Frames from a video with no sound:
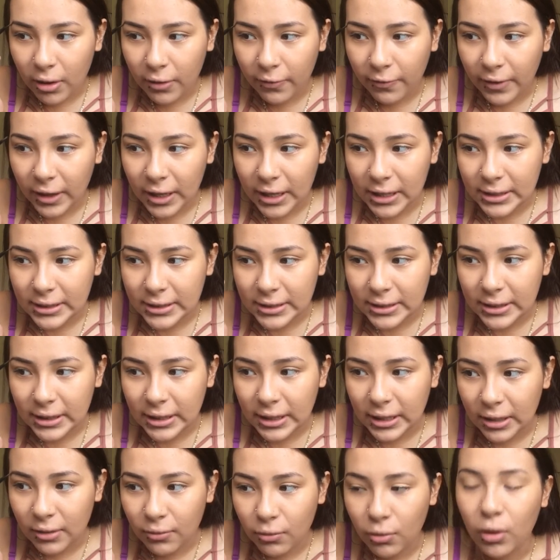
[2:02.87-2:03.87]
of
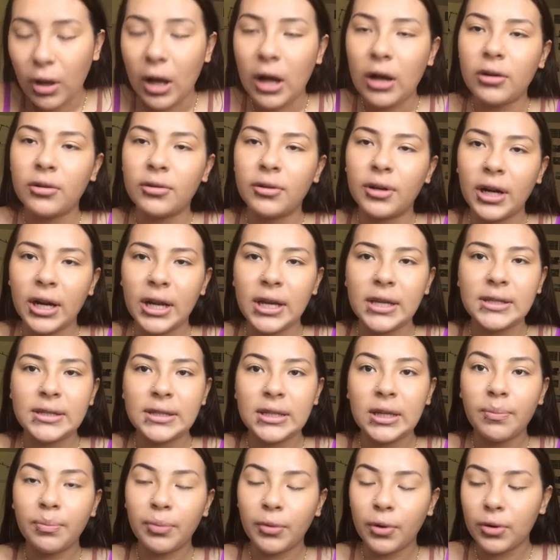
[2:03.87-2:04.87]
AC. Well, our
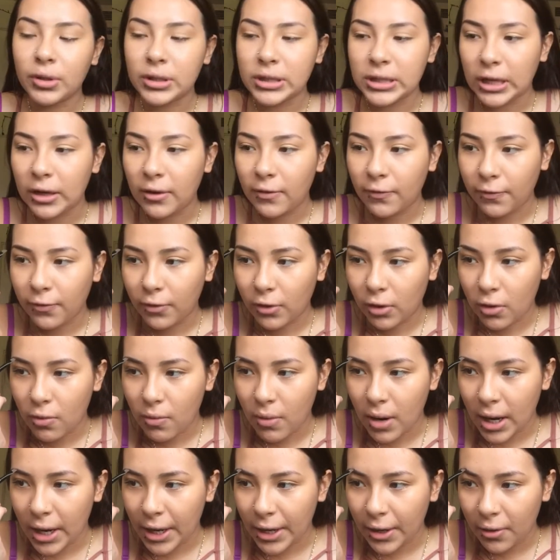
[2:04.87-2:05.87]
AC broke down for a
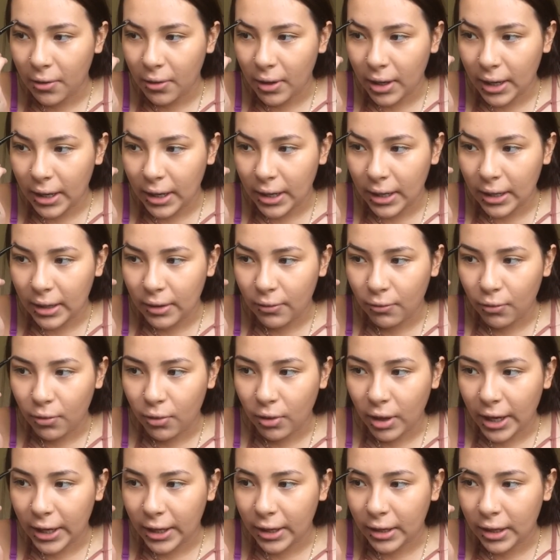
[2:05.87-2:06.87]
while, and well,
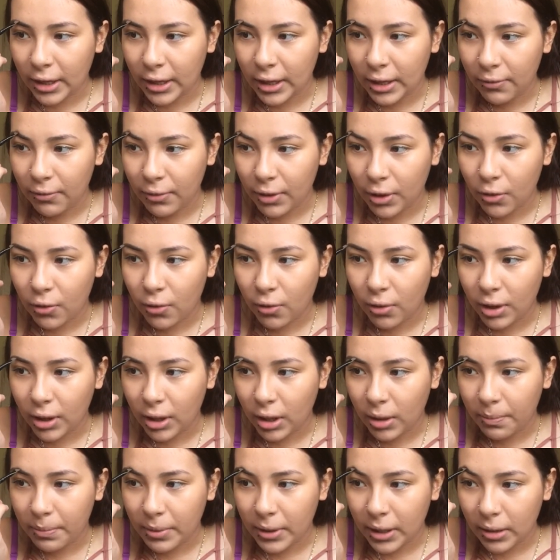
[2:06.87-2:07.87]
I couldn't record
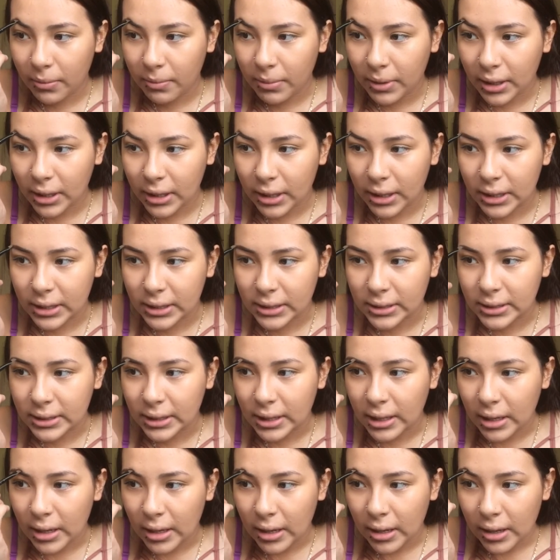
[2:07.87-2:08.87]
up here because
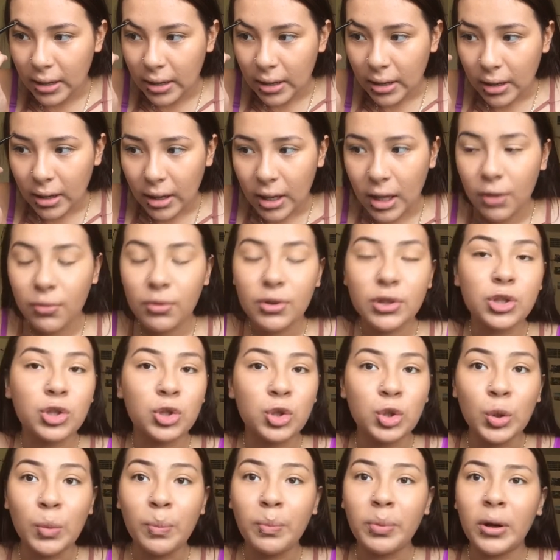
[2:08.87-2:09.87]
it was
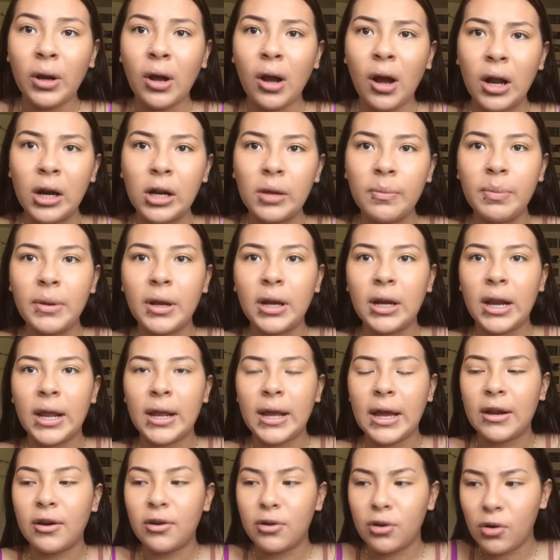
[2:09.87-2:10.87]
super hot up here. Like,
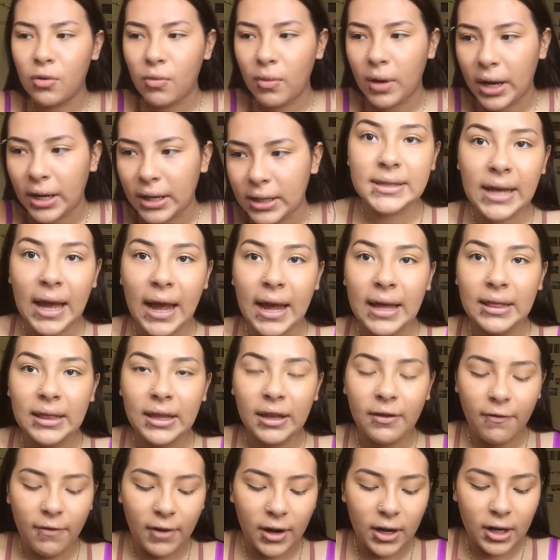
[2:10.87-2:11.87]
I don't know why. I
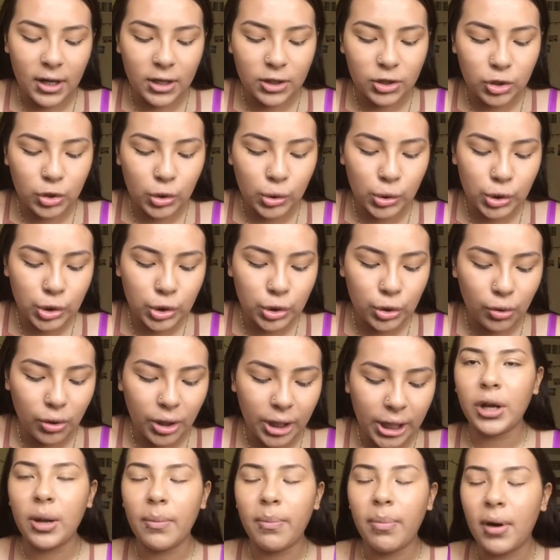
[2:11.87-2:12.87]
live in a
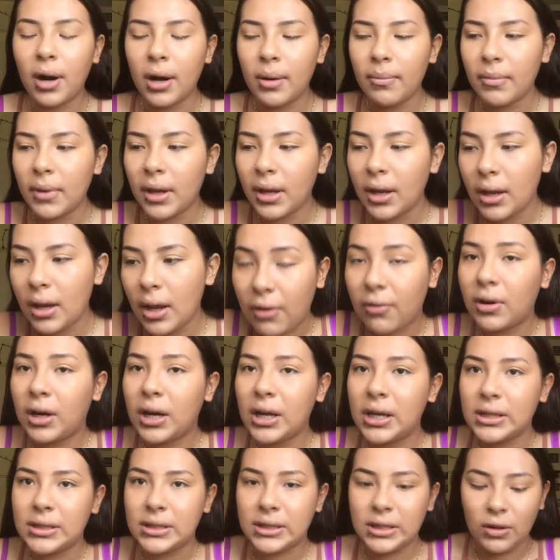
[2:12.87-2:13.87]
2-story apartment. Our
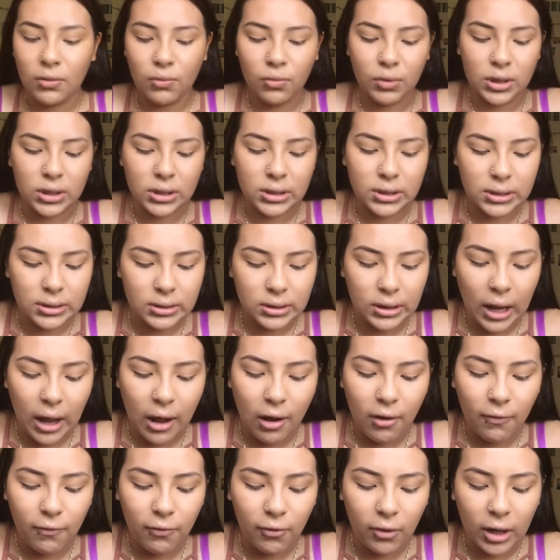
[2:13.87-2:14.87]
AC was
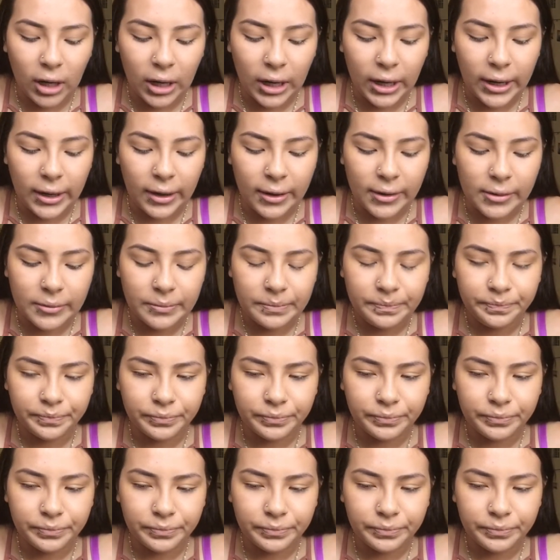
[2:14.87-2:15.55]
out for like